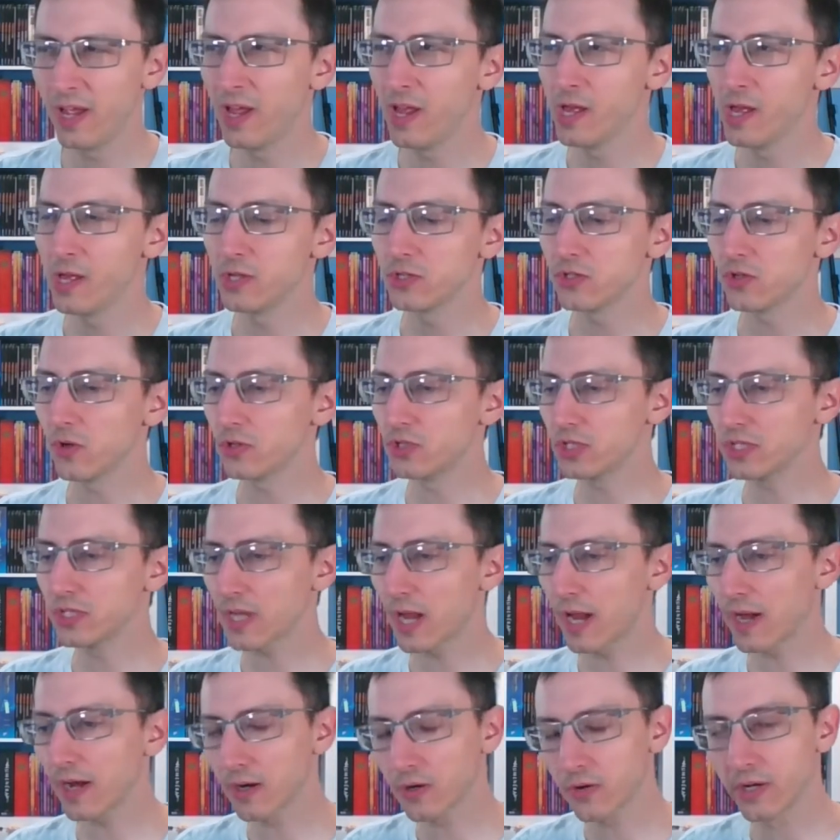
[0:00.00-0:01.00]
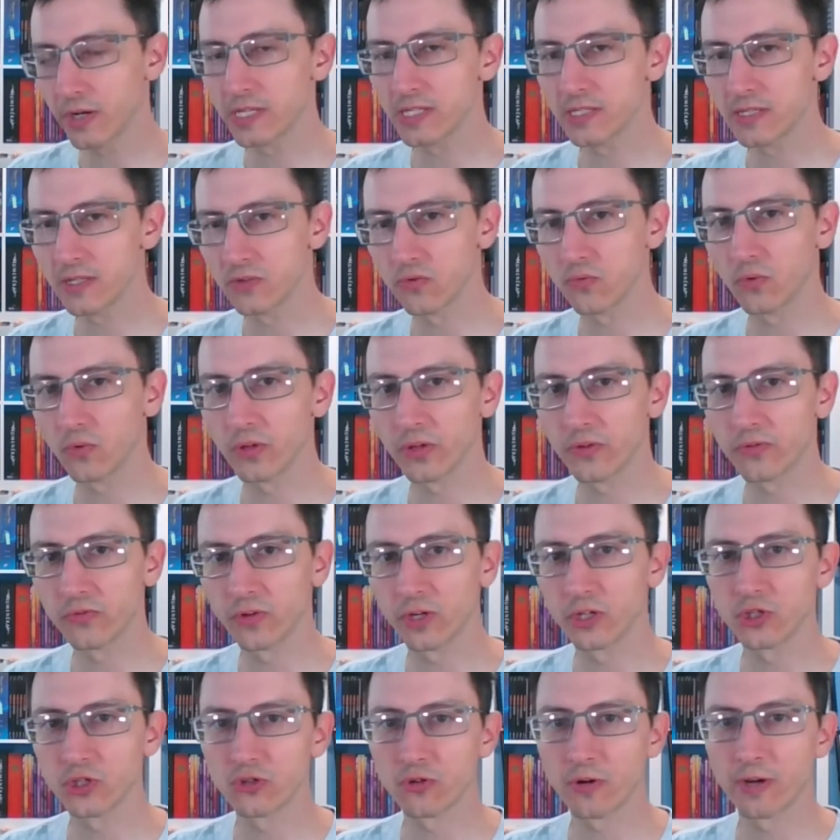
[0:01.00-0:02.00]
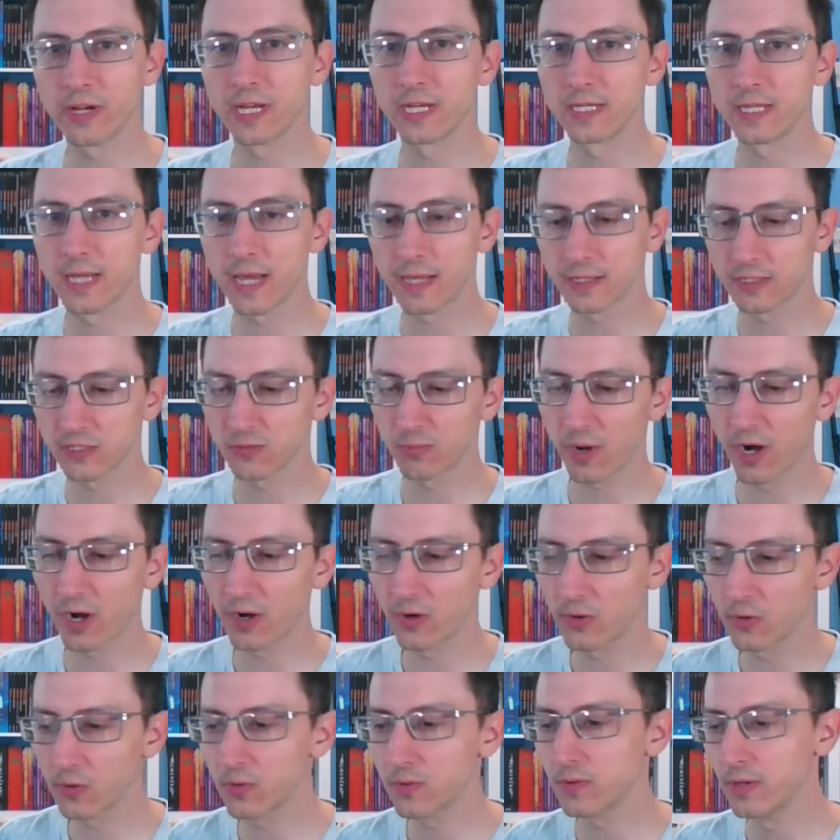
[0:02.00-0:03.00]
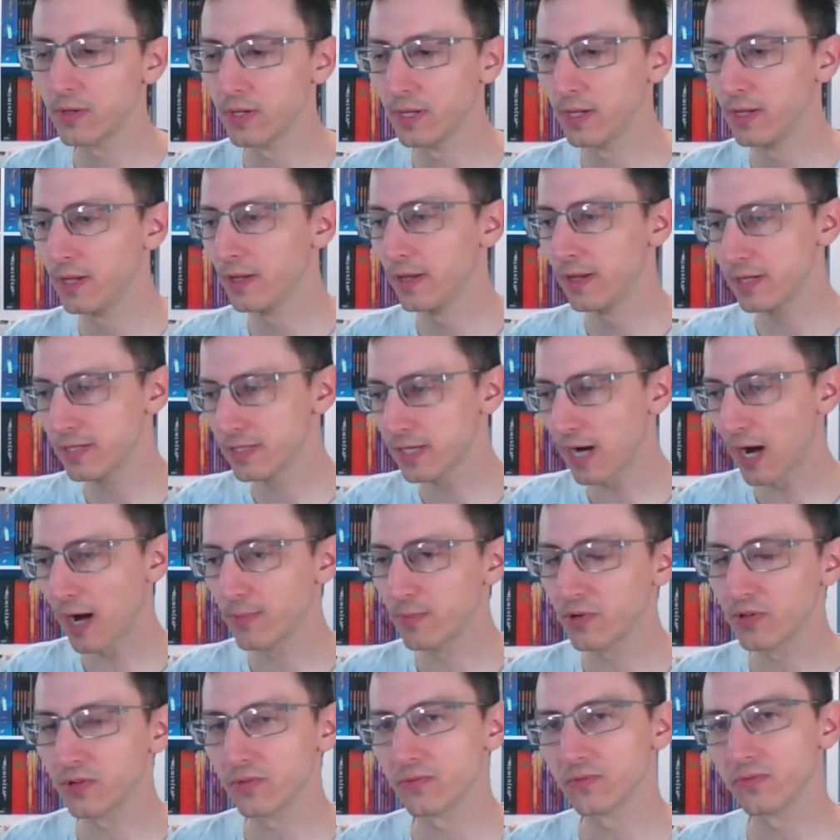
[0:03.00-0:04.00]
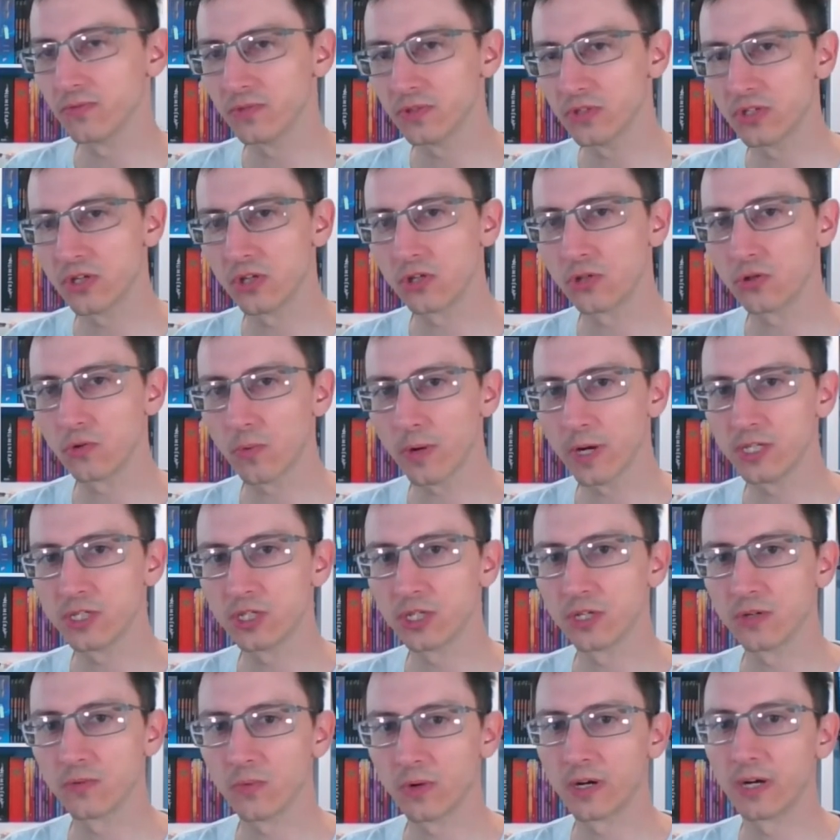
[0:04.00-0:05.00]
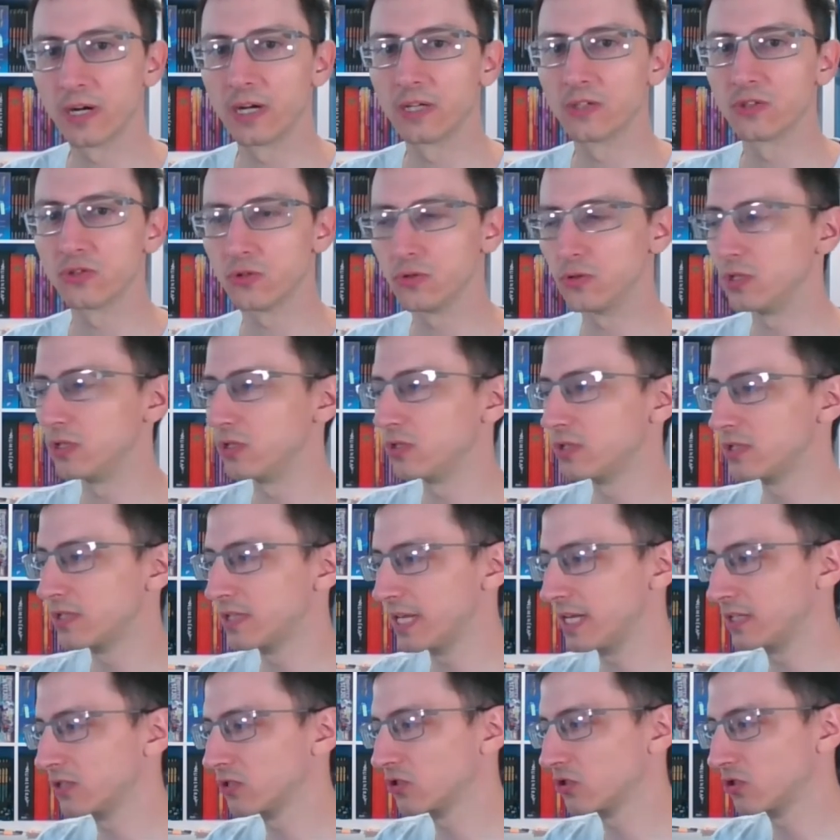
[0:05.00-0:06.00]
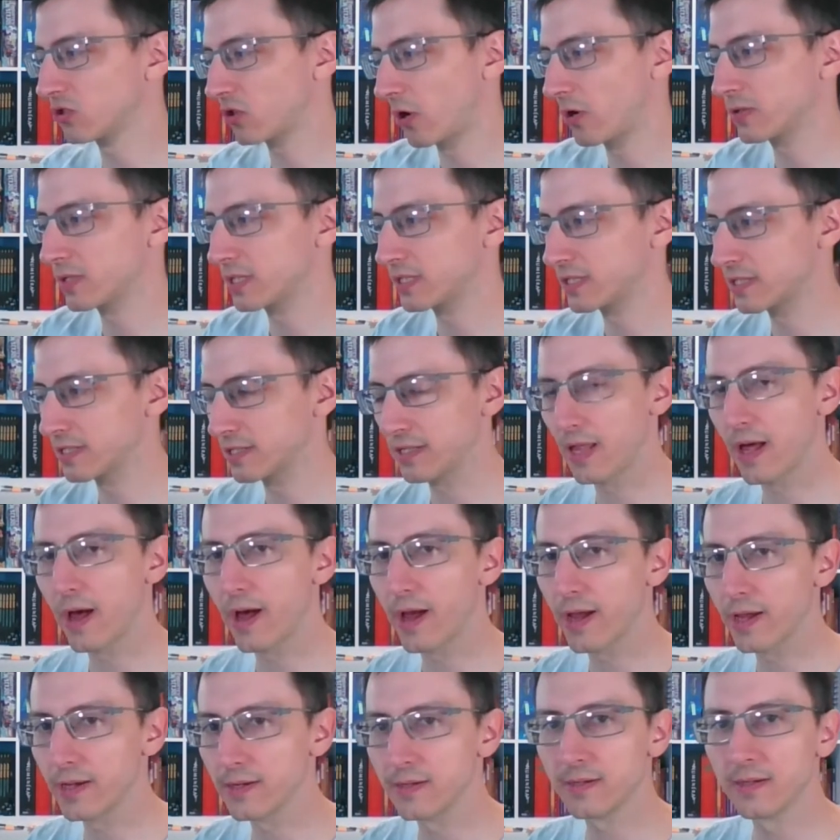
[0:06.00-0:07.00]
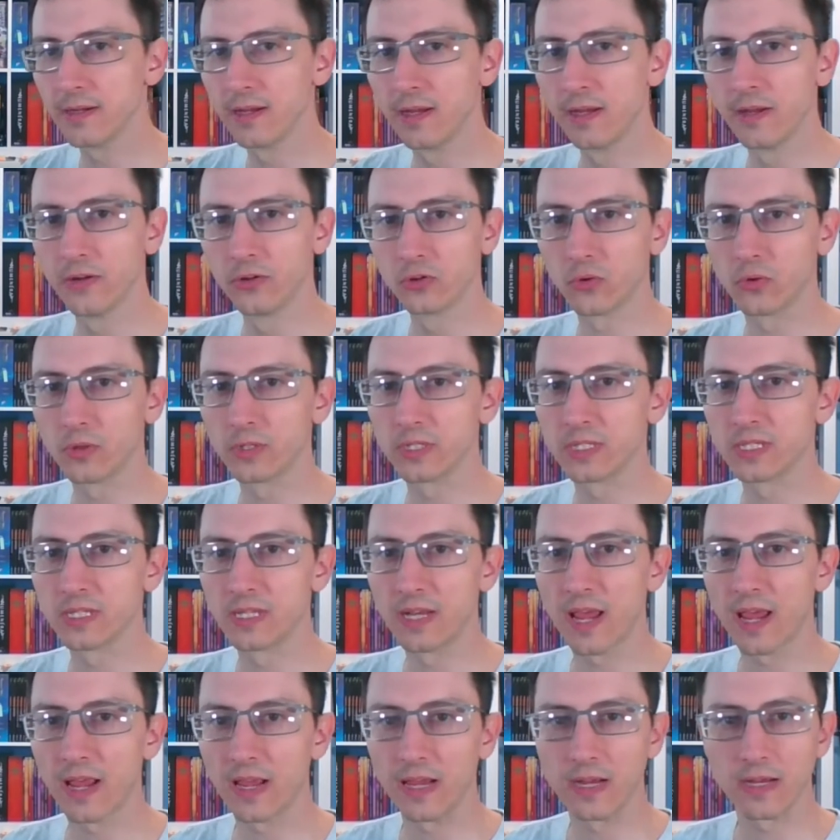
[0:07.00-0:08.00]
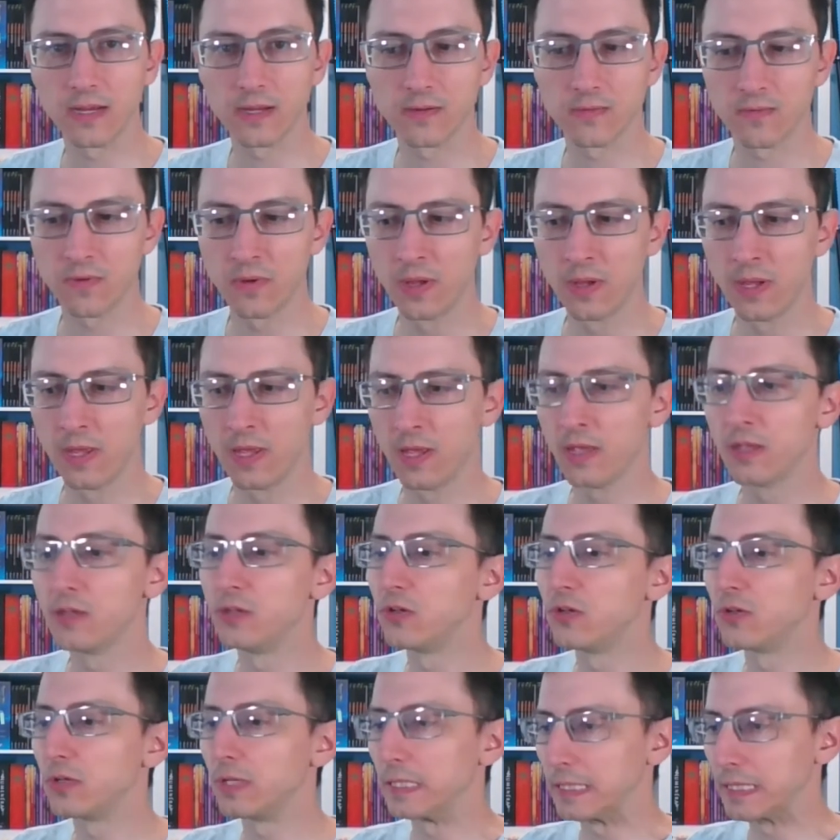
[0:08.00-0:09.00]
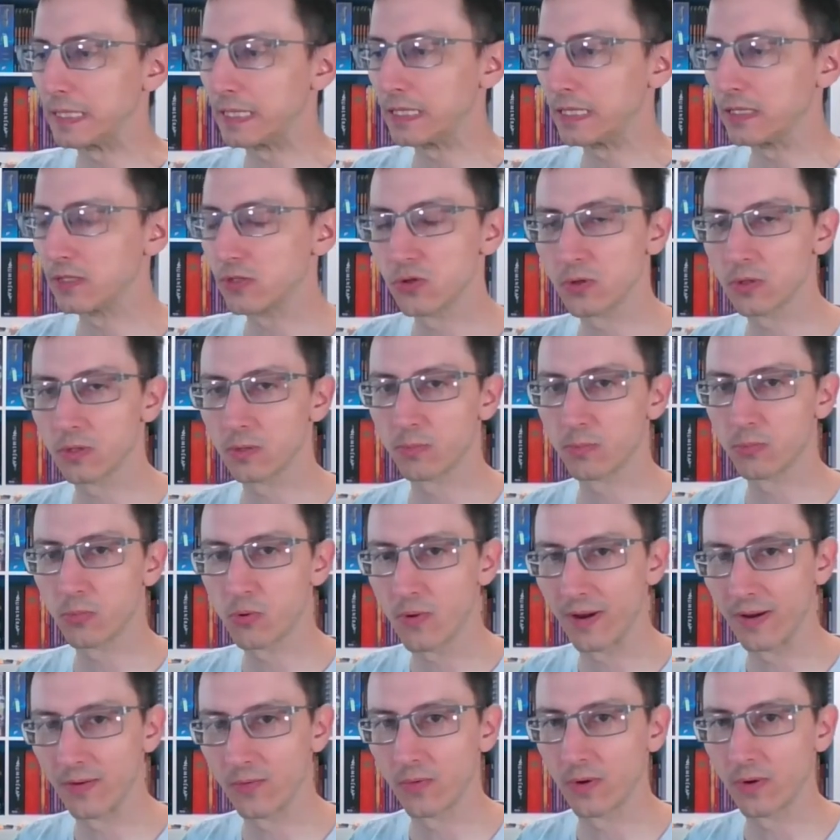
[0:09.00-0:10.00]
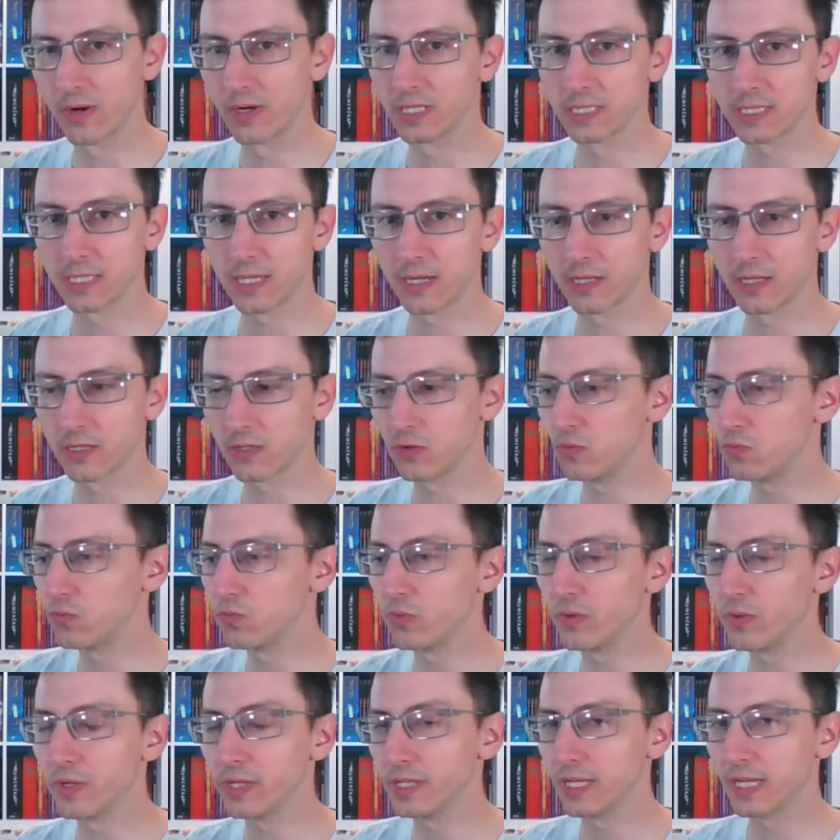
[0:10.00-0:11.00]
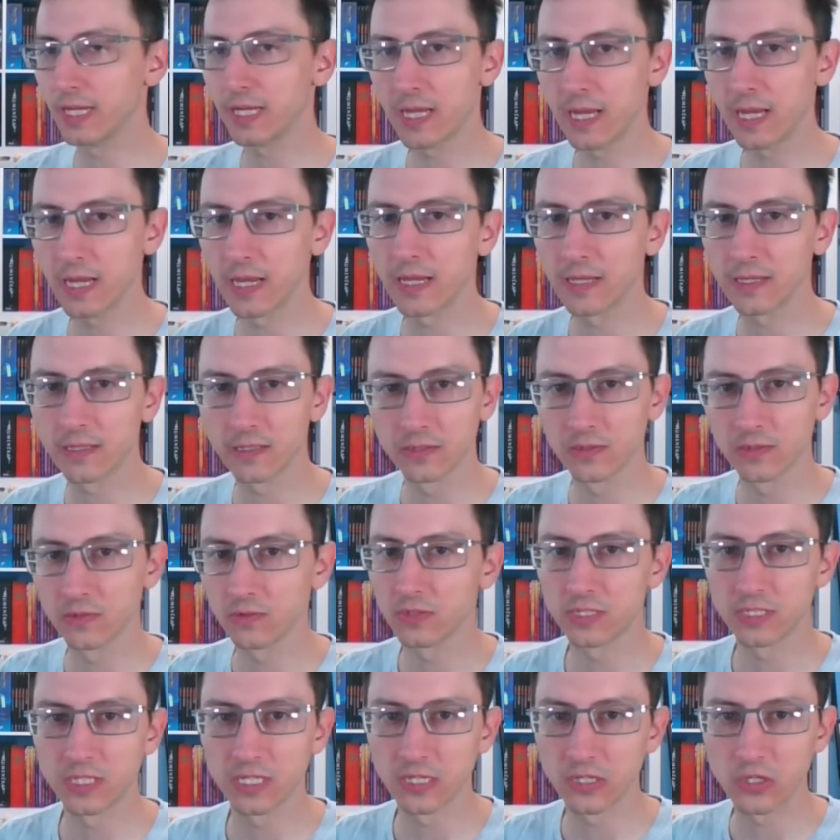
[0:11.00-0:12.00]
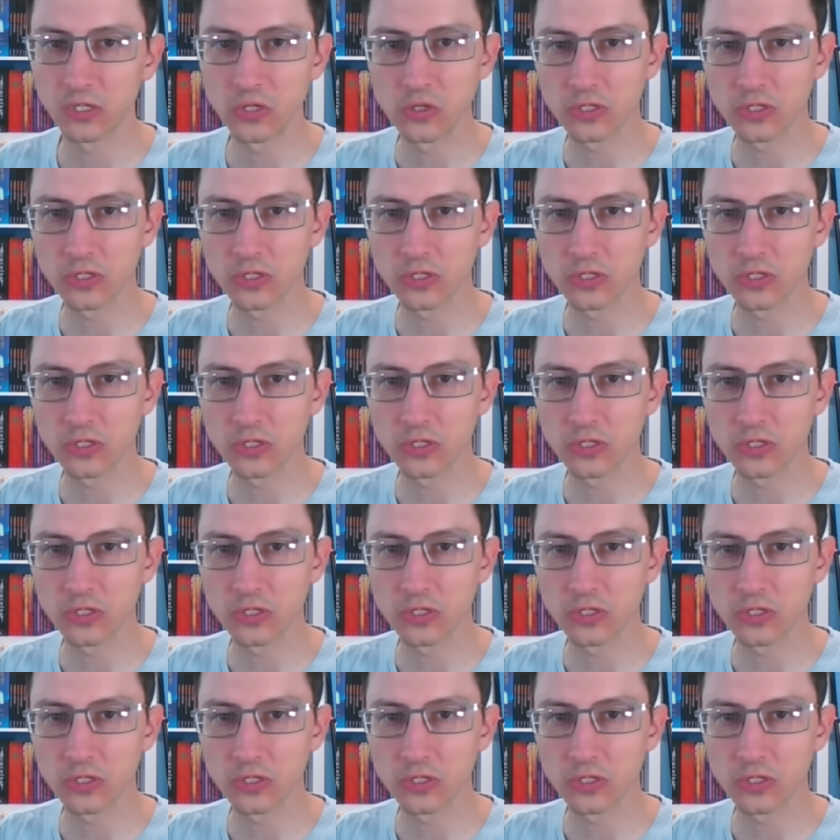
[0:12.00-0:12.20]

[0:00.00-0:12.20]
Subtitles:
So it just kind of creates this really frustrating death spiral type of situation where as soon as things start to slide towards the negative, you can get into a point where it's like you really can't dig yourself